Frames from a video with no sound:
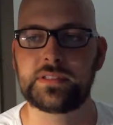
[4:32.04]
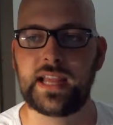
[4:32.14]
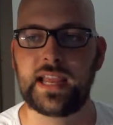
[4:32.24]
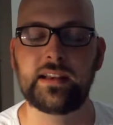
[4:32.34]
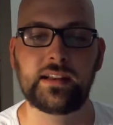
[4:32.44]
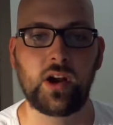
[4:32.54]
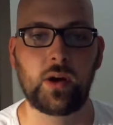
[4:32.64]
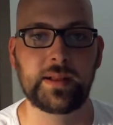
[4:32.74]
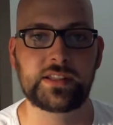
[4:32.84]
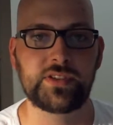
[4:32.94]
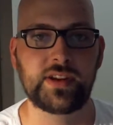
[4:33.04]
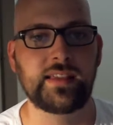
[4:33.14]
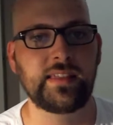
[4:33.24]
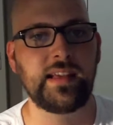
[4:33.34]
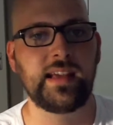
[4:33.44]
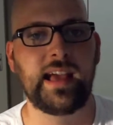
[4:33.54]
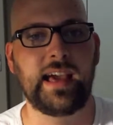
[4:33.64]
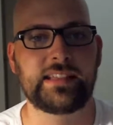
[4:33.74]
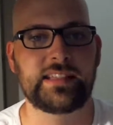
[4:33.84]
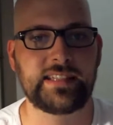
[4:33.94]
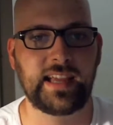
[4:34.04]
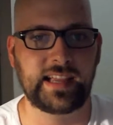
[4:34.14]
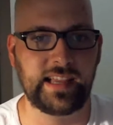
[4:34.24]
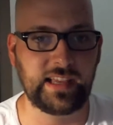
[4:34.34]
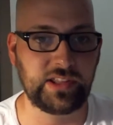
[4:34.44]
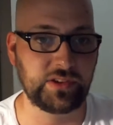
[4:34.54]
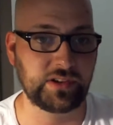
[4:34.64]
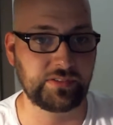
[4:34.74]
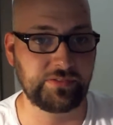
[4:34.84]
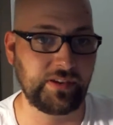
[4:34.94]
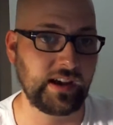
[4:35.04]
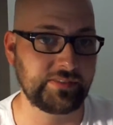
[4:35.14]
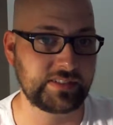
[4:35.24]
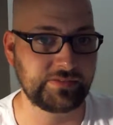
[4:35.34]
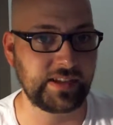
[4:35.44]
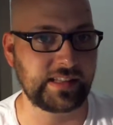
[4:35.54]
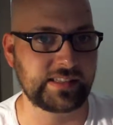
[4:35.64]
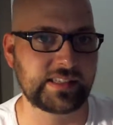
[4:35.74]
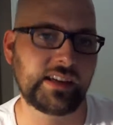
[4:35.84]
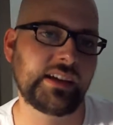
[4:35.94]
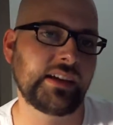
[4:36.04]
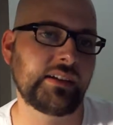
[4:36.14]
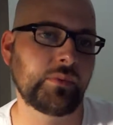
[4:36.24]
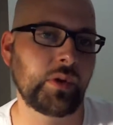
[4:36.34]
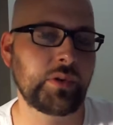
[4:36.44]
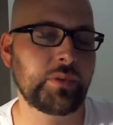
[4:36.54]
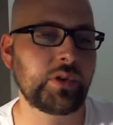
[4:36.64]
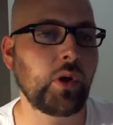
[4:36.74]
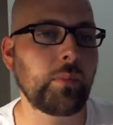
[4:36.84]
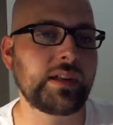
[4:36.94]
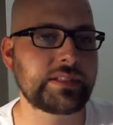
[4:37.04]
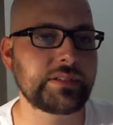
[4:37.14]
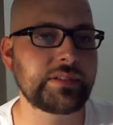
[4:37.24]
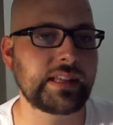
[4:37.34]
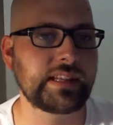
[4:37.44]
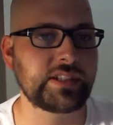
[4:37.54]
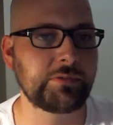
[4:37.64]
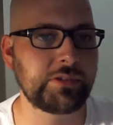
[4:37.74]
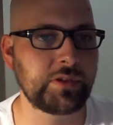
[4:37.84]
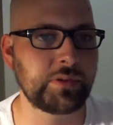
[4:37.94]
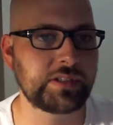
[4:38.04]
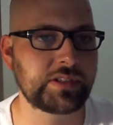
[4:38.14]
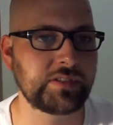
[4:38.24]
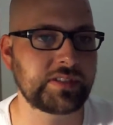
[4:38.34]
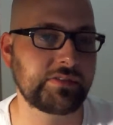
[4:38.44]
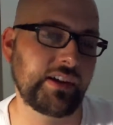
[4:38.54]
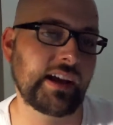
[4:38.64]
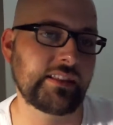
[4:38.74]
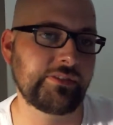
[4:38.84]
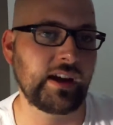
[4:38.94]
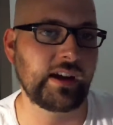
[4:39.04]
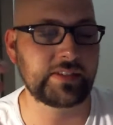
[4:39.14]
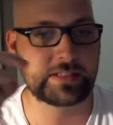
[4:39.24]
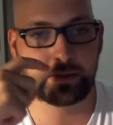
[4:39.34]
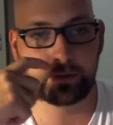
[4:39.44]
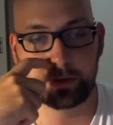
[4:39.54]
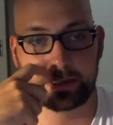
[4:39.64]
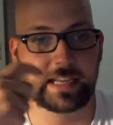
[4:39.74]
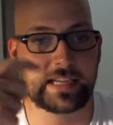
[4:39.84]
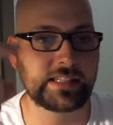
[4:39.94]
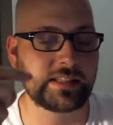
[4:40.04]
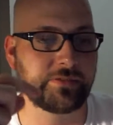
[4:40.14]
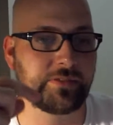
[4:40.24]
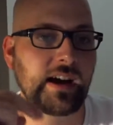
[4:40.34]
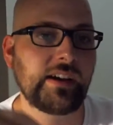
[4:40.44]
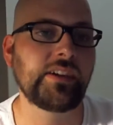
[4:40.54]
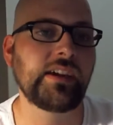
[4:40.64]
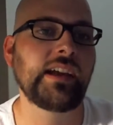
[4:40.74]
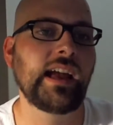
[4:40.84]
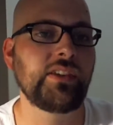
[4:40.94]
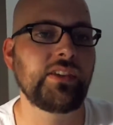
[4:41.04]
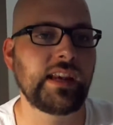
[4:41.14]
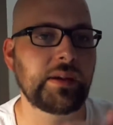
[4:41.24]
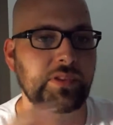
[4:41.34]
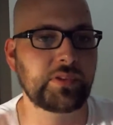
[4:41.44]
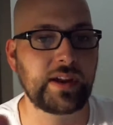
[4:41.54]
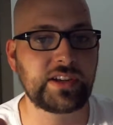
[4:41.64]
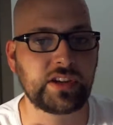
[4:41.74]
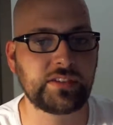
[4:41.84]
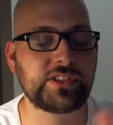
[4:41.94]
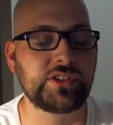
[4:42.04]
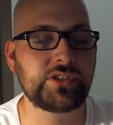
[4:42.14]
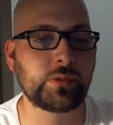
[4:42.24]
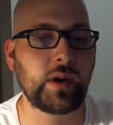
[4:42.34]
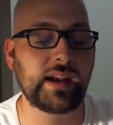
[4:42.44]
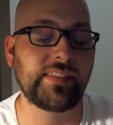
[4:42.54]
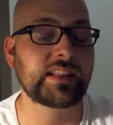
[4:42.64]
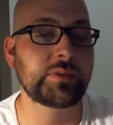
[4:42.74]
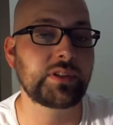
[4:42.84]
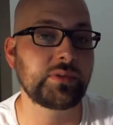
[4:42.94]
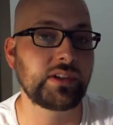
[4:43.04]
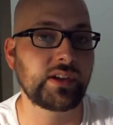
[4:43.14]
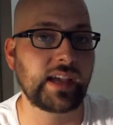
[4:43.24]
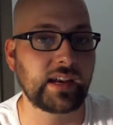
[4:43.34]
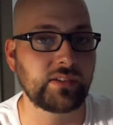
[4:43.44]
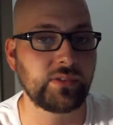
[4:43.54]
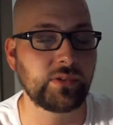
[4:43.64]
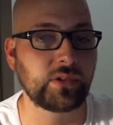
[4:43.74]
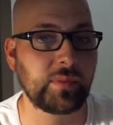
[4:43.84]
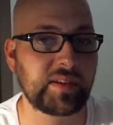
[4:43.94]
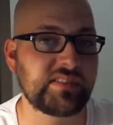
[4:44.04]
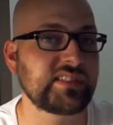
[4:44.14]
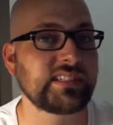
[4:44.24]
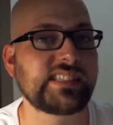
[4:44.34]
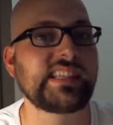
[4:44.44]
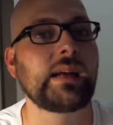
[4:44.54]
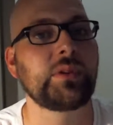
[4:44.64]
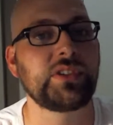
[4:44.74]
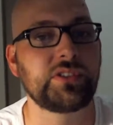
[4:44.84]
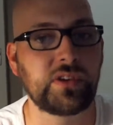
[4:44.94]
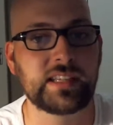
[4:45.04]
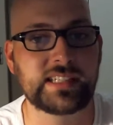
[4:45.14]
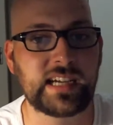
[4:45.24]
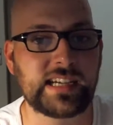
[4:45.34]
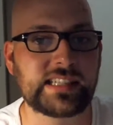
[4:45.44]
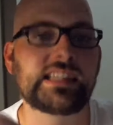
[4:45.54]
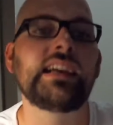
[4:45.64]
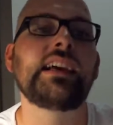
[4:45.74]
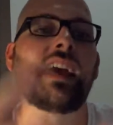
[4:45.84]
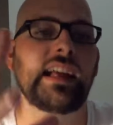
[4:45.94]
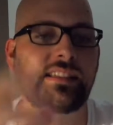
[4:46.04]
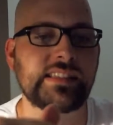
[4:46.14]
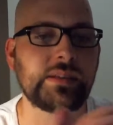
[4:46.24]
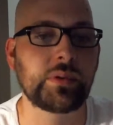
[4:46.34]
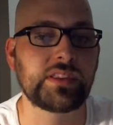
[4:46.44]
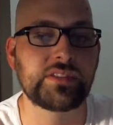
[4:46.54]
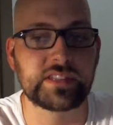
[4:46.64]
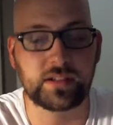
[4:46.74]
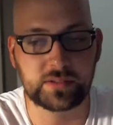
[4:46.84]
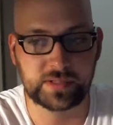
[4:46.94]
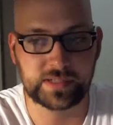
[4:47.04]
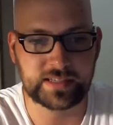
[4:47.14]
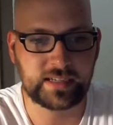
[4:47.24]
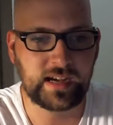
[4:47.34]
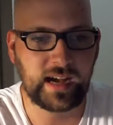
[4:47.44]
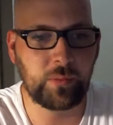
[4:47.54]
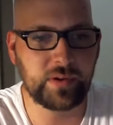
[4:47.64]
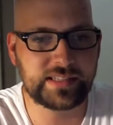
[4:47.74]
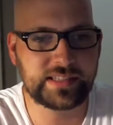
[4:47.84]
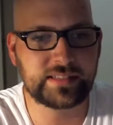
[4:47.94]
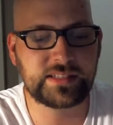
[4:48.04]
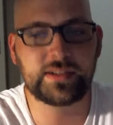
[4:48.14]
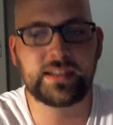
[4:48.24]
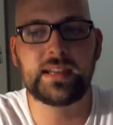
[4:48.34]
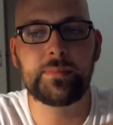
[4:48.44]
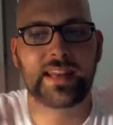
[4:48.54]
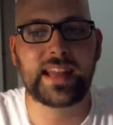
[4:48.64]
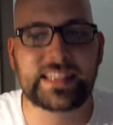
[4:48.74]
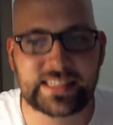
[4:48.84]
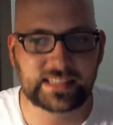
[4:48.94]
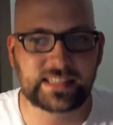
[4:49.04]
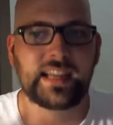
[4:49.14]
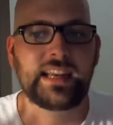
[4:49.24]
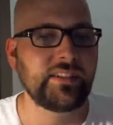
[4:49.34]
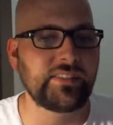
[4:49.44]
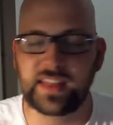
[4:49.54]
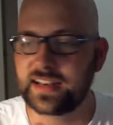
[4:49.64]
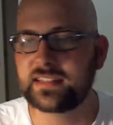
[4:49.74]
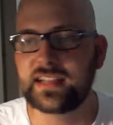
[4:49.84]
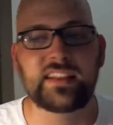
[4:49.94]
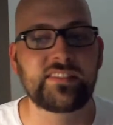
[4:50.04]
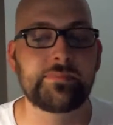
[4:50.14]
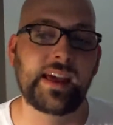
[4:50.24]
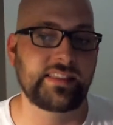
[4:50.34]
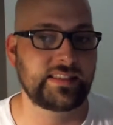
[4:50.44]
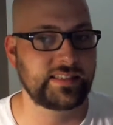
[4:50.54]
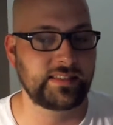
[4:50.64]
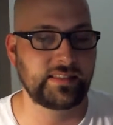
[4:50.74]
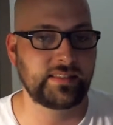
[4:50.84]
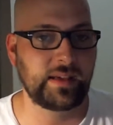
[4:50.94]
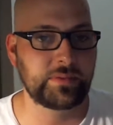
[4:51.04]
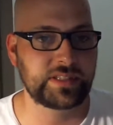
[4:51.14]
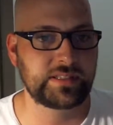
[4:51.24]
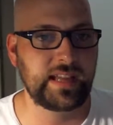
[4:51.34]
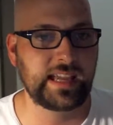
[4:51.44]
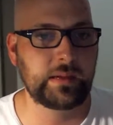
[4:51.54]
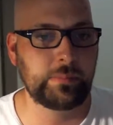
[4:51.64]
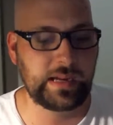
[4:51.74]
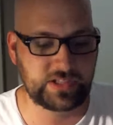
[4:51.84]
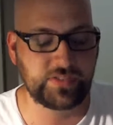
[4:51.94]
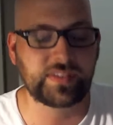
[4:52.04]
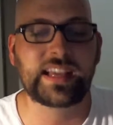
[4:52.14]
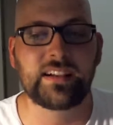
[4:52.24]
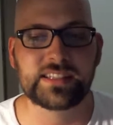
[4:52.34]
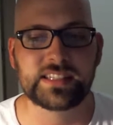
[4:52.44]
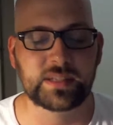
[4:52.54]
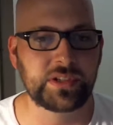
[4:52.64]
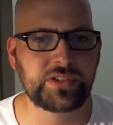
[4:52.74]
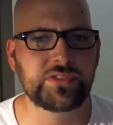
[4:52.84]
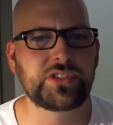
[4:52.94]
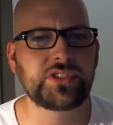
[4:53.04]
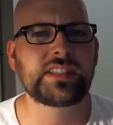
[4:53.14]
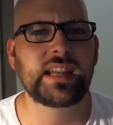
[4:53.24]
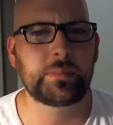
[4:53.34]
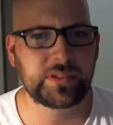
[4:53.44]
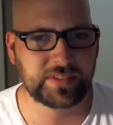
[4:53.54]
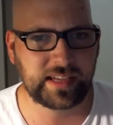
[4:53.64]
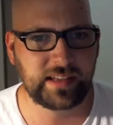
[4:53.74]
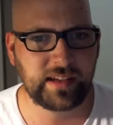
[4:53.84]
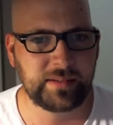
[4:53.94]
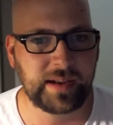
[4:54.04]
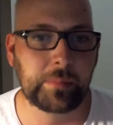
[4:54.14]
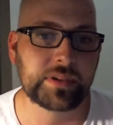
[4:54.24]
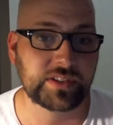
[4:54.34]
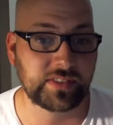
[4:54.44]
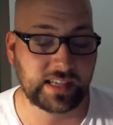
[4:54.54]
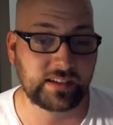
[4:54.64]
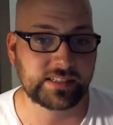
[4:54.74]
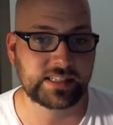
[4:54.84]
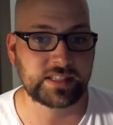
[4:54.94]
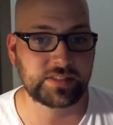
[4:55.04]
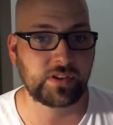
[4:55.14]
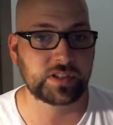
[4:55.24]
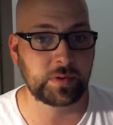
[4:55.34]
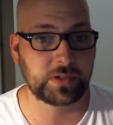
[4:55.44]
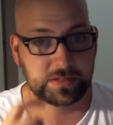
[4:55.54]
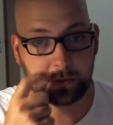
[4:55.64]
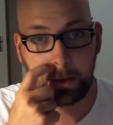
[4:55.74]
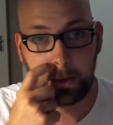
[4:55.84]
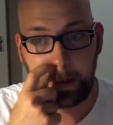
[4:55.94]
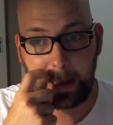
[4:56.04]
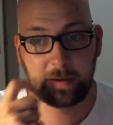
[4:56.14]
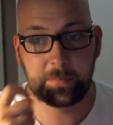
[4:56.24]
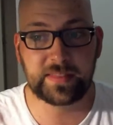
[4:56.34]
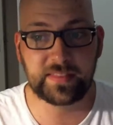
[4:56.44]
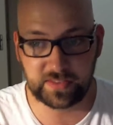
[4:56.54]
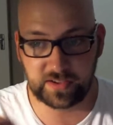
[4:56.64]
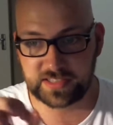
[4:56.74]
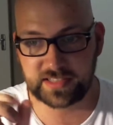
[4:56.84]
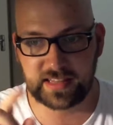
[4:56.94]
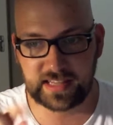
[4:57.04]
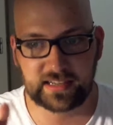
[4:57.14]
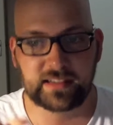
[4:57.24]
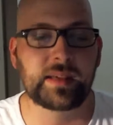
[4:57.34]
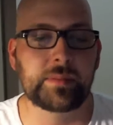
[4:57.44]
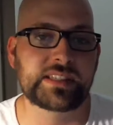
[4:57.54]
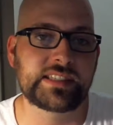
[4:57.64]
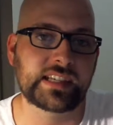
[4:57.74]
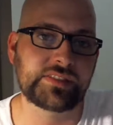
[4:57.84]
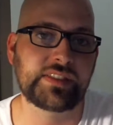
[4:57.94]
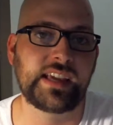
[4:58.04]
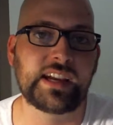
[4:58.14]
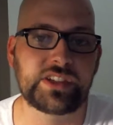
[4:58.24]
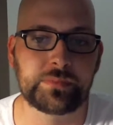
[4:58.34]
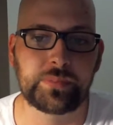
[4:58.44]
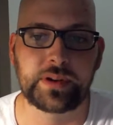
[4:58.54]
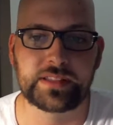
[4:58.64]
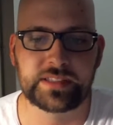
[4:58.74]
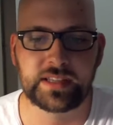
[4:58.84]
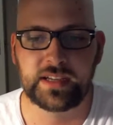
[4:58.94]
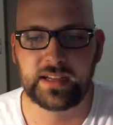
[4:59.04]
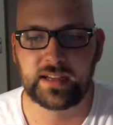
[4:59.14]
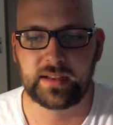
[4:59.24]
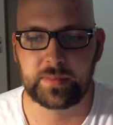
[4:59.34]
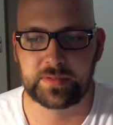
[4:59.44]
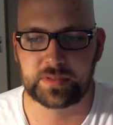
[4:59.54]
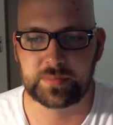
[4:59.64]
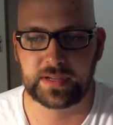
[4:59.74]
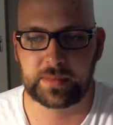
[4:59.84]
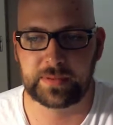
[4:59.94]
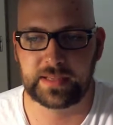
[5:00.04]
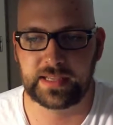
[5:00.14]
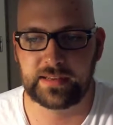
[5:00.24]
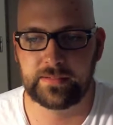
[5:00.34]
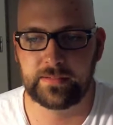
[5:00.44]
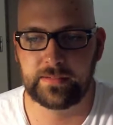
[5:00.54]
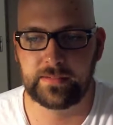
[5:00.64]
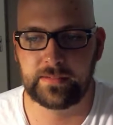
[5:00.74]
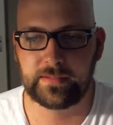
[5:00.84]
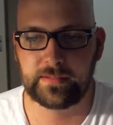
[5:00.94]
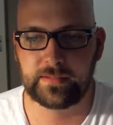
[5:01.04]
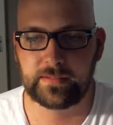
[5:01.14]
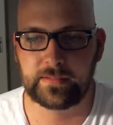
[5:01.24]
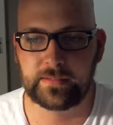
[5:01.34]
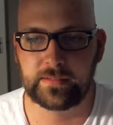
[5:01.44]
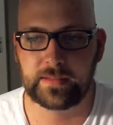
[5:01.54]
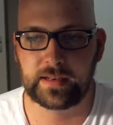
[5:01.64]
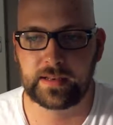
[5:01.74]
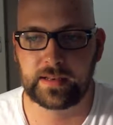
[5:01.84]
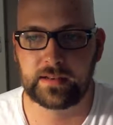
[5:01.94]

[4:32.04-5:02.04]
10 combat strength, and it's attacking a unit of 5 defense. What you would normally do then is you would sort of divide the 5 into, or the 10 into the 5, and you end up with a ratio of 2 to 1, and that's what you would look at on your combat results table. You'd roll a dice and see what the result was. I wanted to eliminate any of that kind of maths that was taking place on the counters. I wanted to reduce the number of numbers on the counters as far as possible. And I mean, that little number 6 for the action points Let me just bring it up again. Little